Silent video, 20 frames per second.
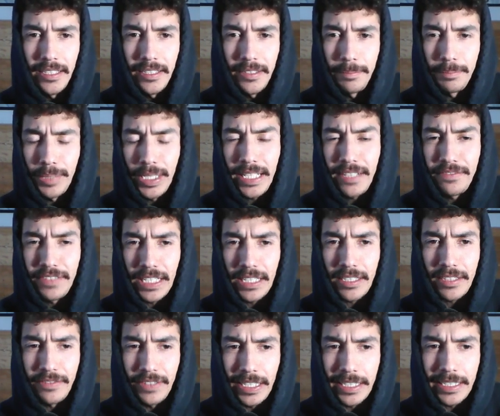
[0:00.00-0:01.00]
play
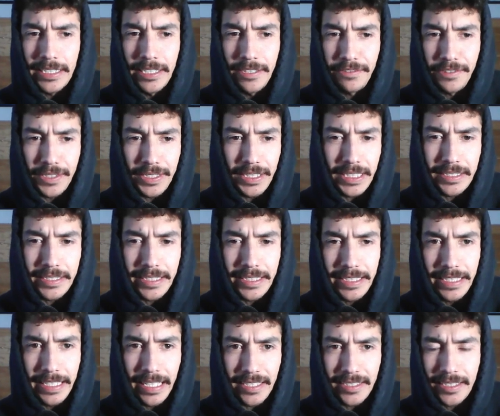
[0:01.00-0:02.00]
very differently than he
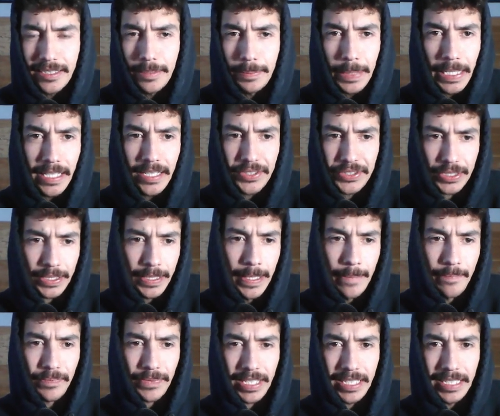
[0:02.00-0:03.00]
has in the past.
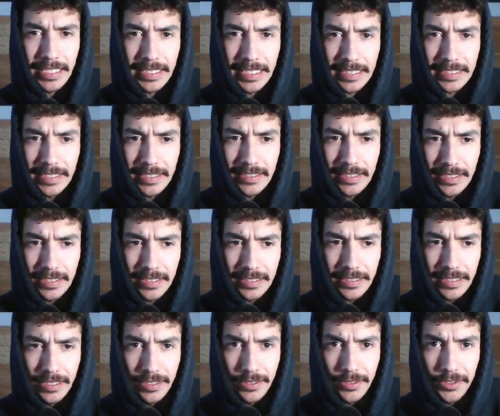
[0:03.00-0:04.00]
And I think this list
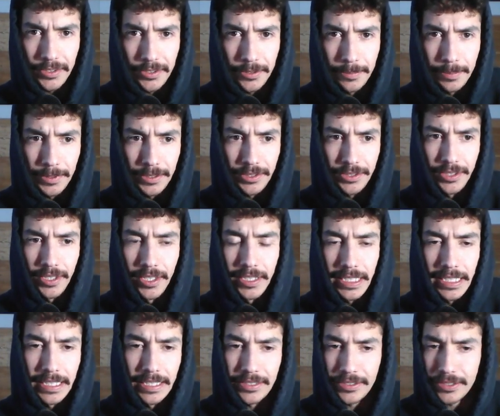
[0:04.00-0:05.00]
is super strong,
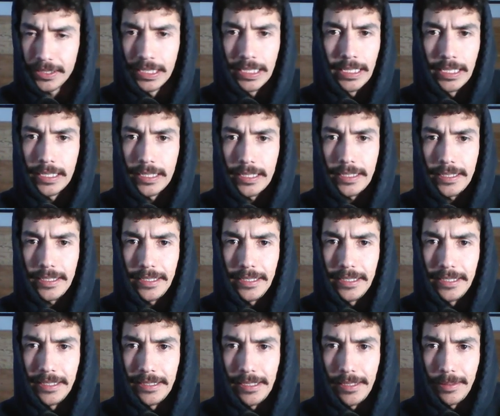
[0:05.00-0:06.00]
guys.
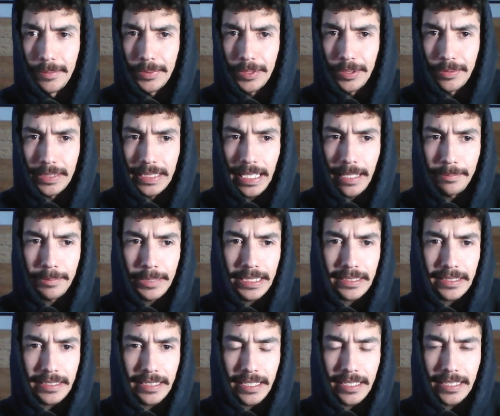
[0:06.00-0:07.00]
So with that being
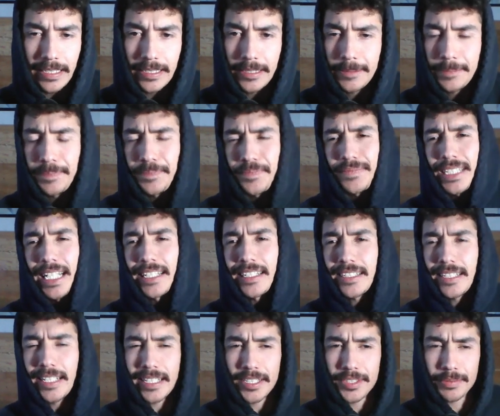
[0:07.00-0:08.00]
said, I
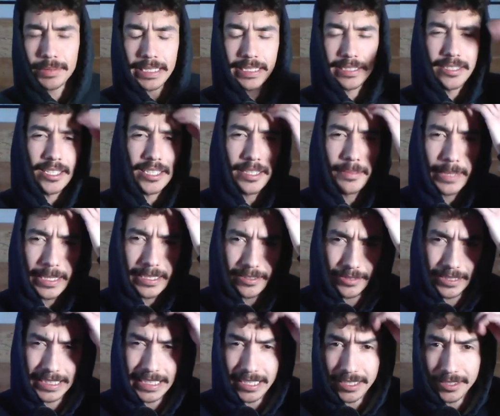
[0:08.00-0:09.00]
guess we can talk about the
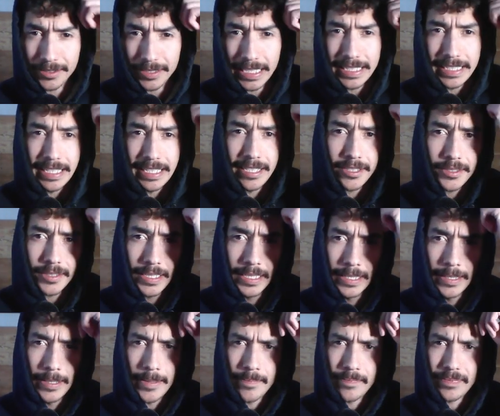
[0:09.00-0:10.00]
deck right now.
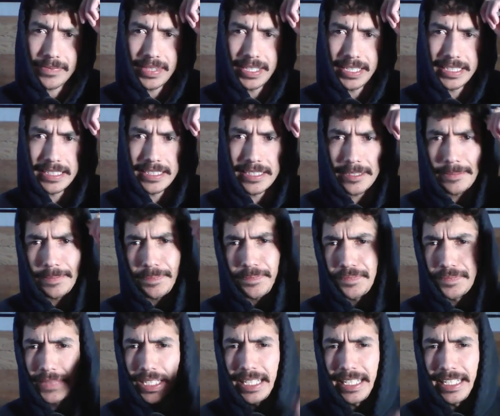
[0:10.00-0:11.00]
Like,
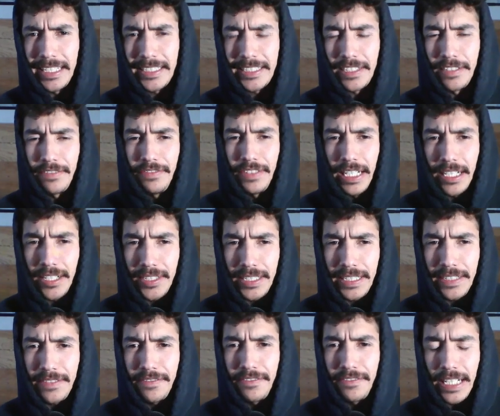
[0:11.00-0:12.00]
it is very
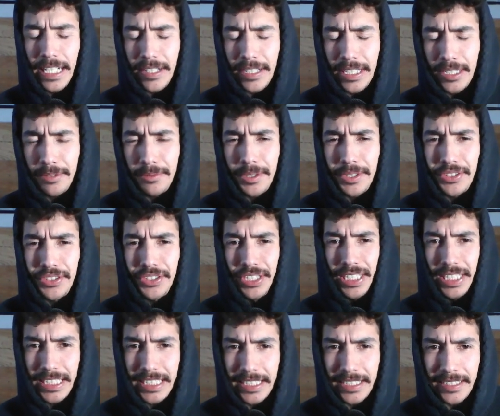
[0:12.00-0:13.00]

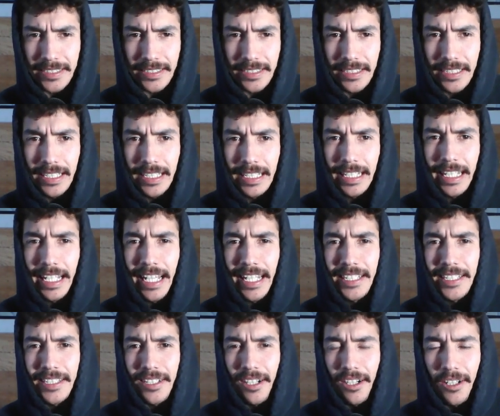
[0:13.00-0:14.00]
resilient, and
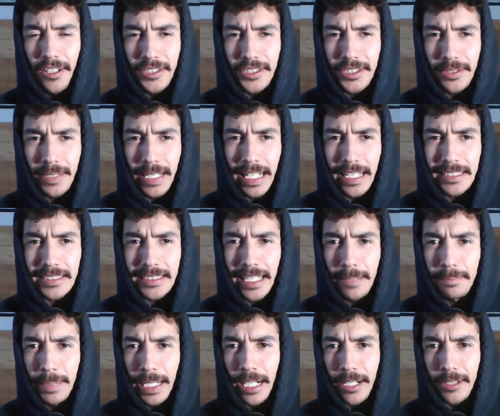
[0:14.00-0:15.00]
it also has that
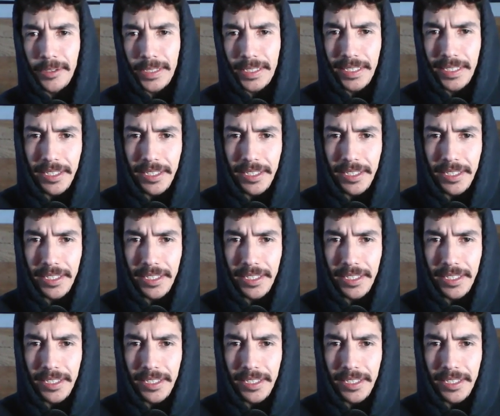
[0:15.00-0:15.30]
power to